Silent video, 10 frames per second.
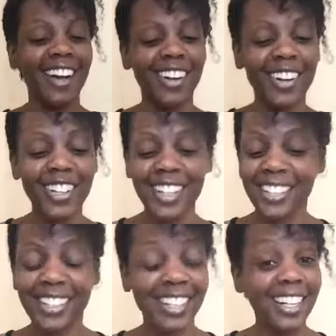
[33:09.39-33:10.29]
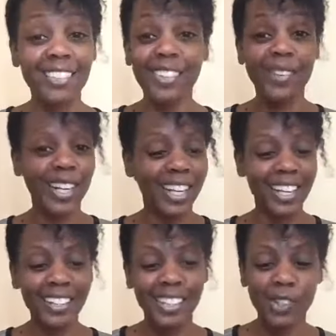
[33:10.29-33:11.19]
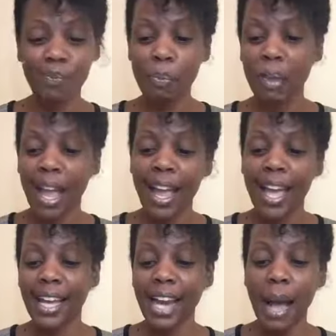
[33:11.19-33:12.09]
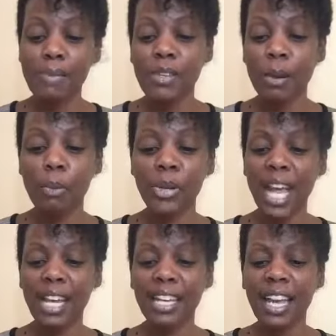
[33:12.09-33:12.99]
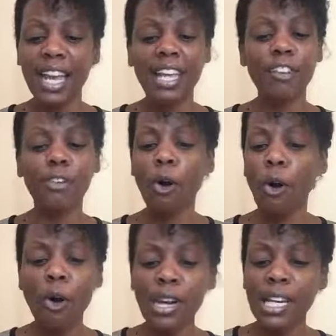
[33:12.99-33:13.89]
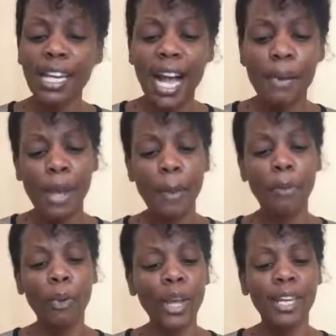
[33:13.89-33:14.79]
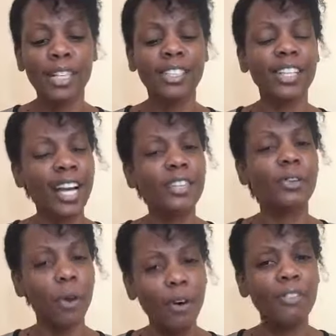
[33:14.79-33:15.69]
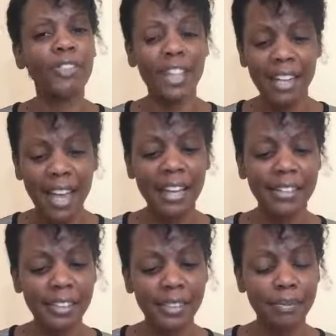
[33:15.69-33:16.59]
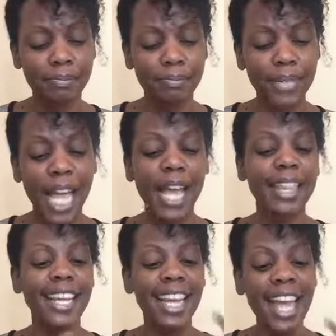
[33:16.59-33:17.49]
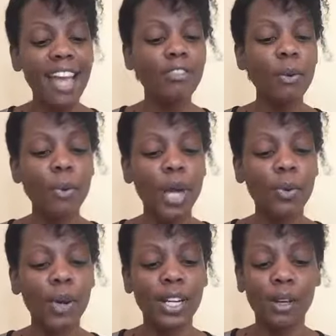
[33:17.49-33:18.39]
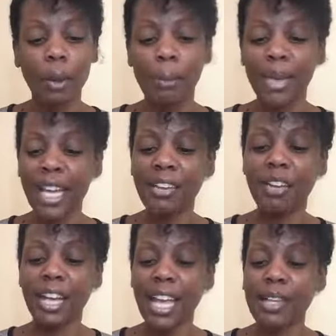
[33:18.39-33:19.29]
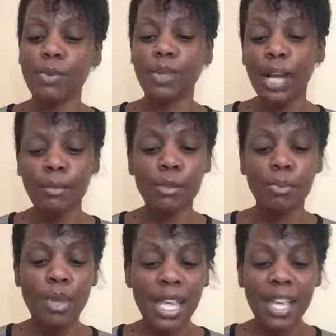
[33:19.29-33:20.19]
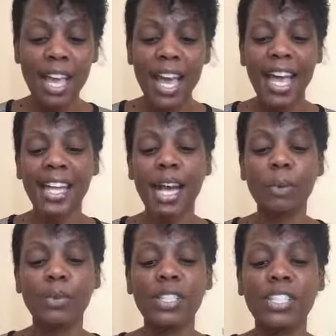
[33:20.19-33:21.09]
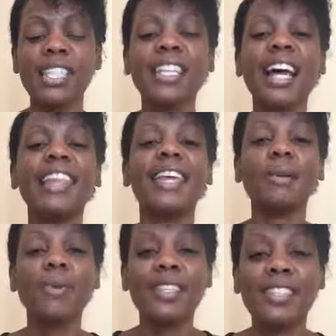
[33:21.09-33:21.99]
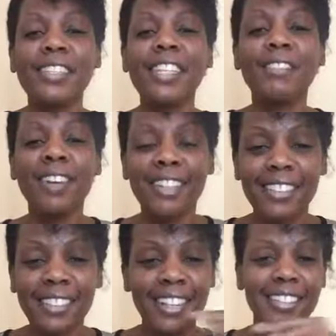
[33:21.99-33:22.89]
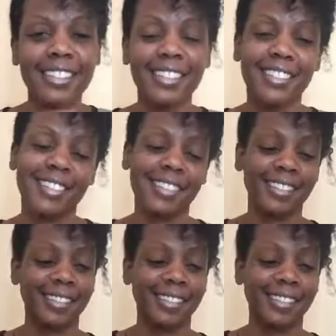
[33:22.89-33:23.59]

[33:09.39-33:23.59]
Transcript: oh, that see the devil working? And Absalom would add, If only I were appointed judge of the land. Then everyone who had a complaint or case would come to me, and I would see that they receive justice